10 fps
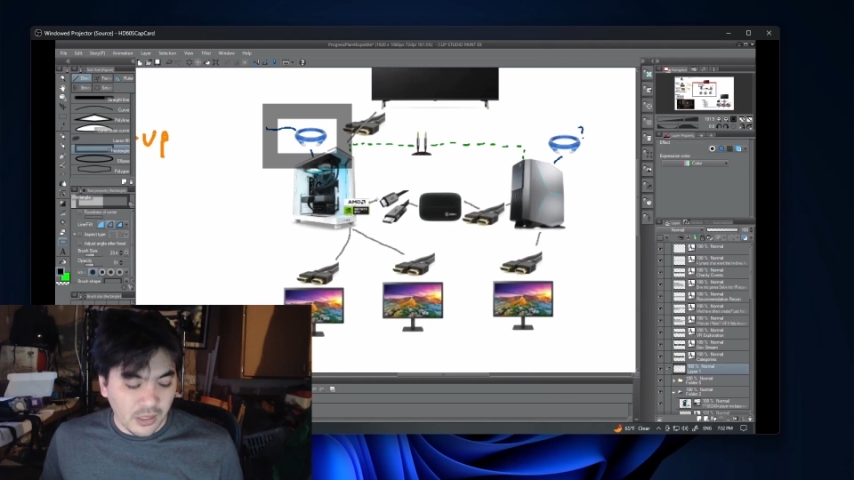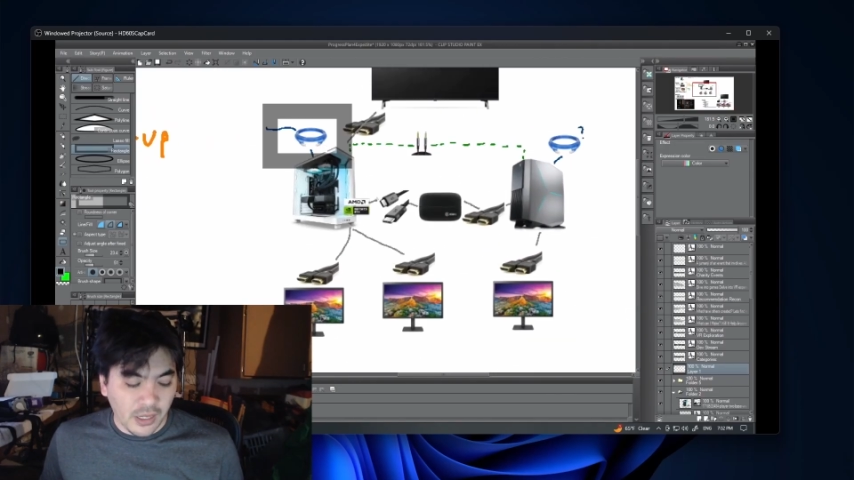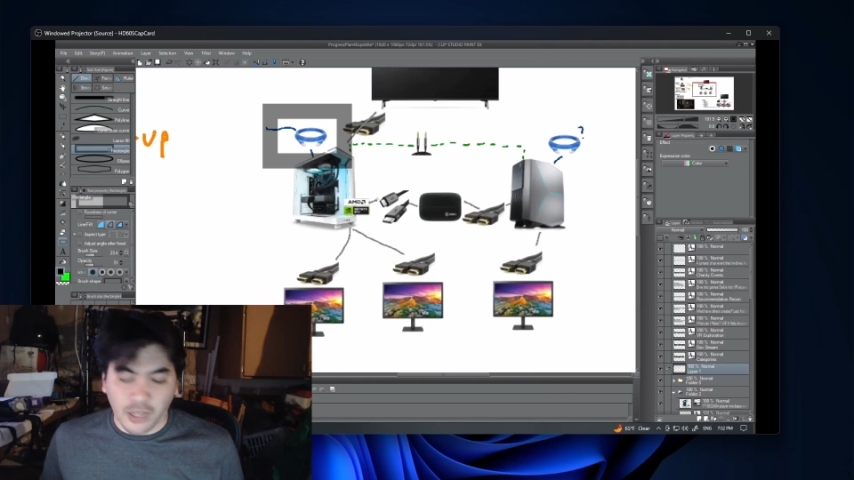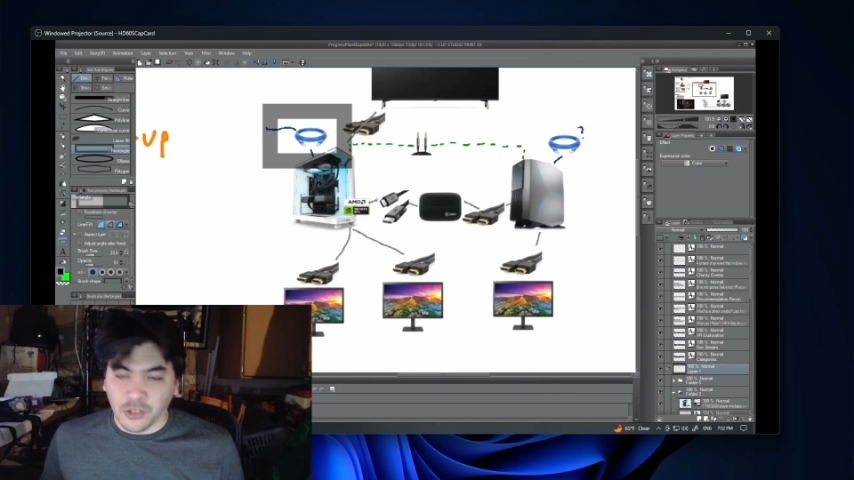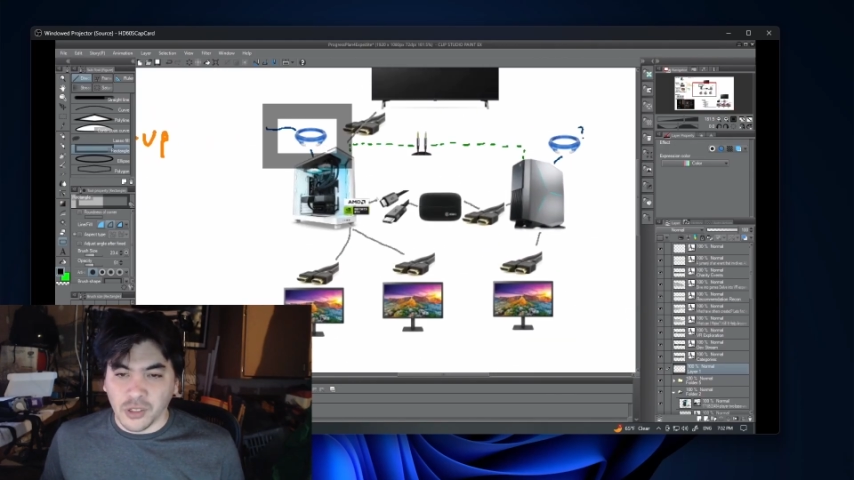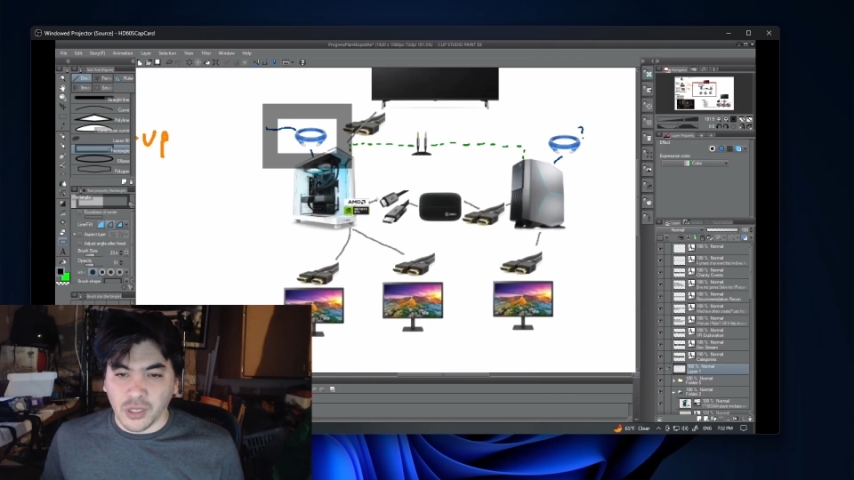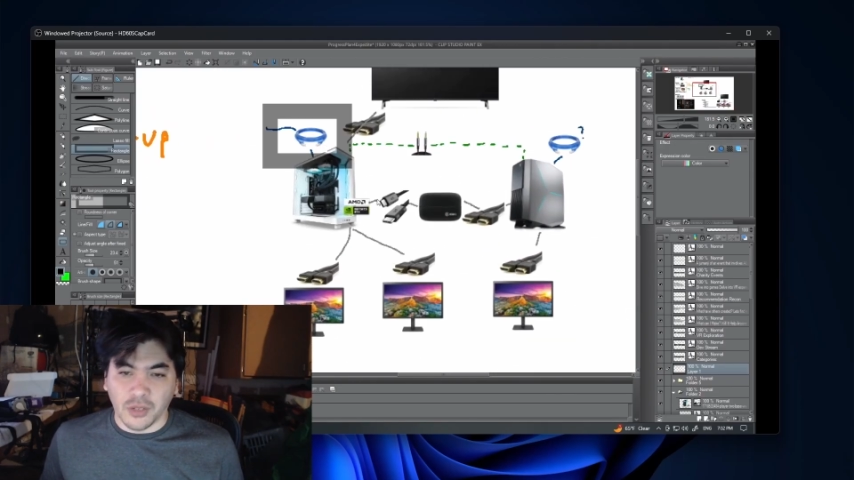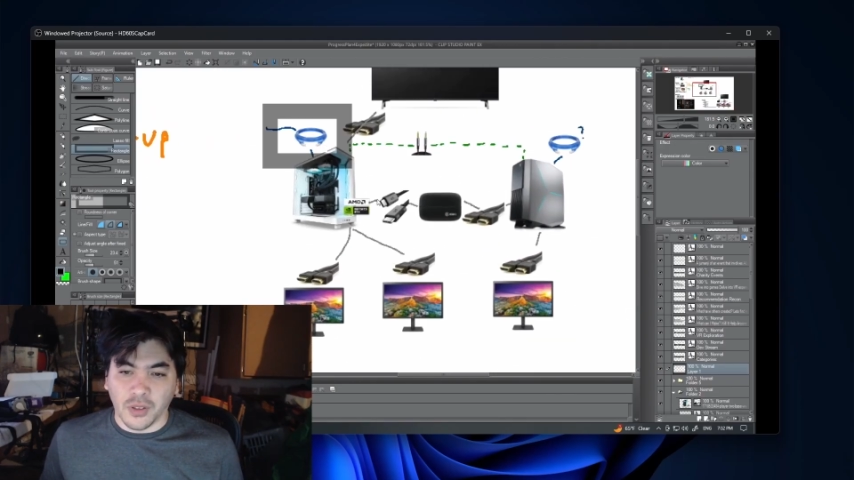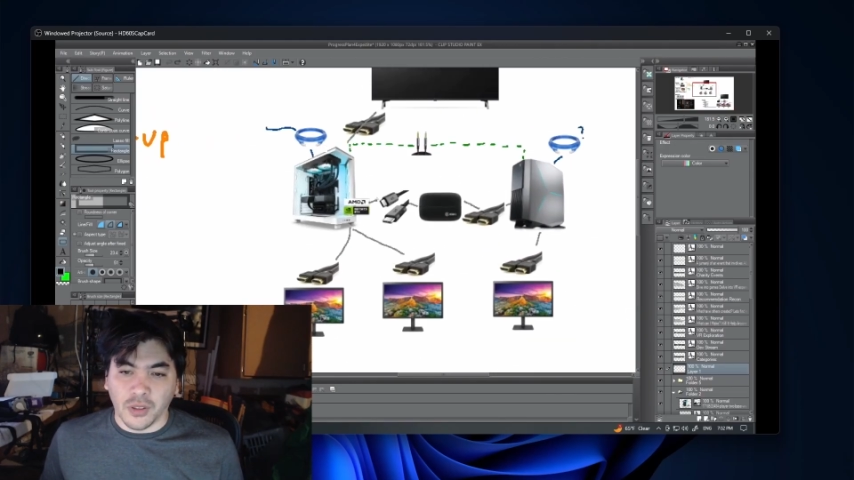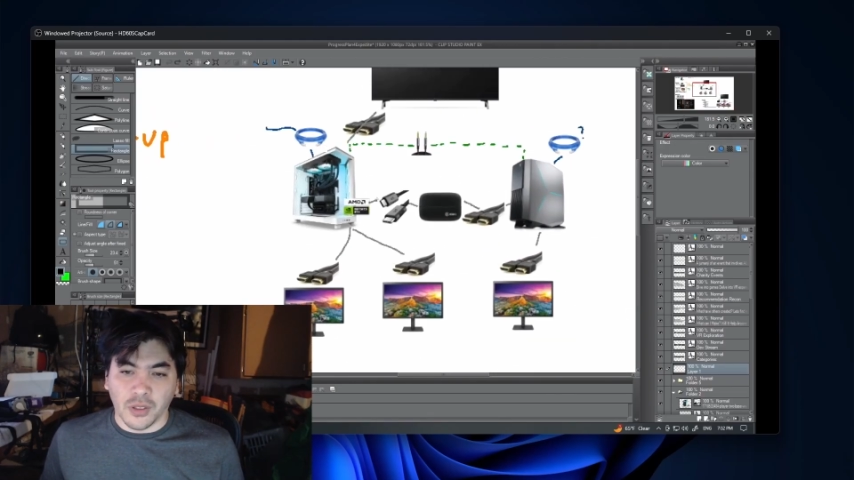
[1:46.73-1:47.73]
an extra set of
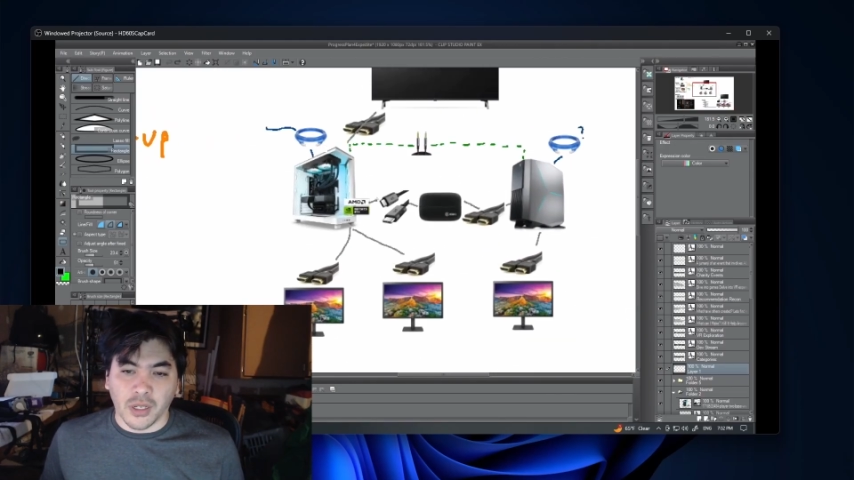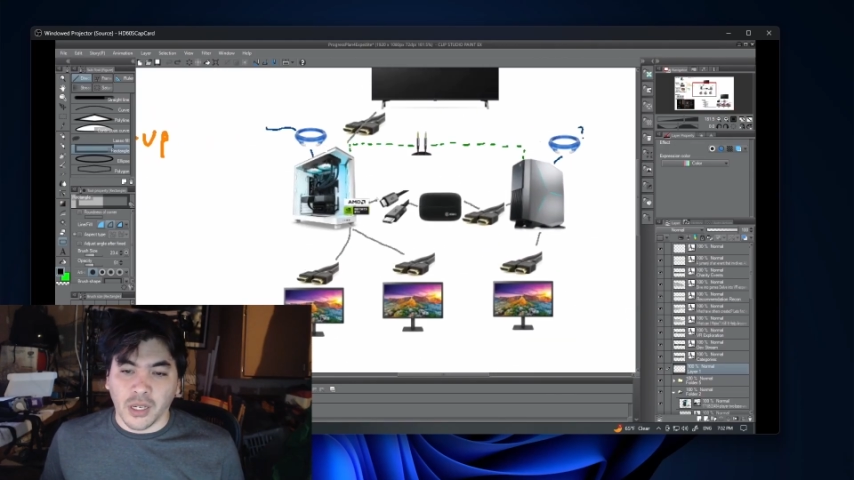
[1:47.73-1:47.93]
ethernet